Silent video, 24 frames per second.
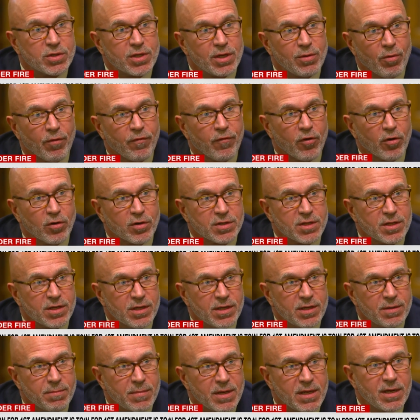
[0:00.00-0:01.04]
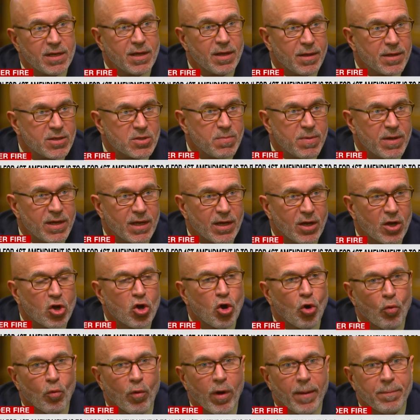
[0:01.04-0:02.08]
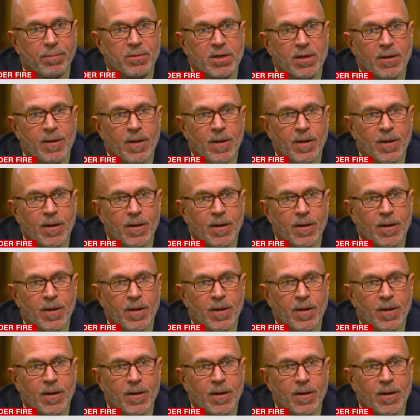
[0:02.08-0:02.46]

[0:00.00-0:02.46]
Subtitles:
He refers the media as being corrupt.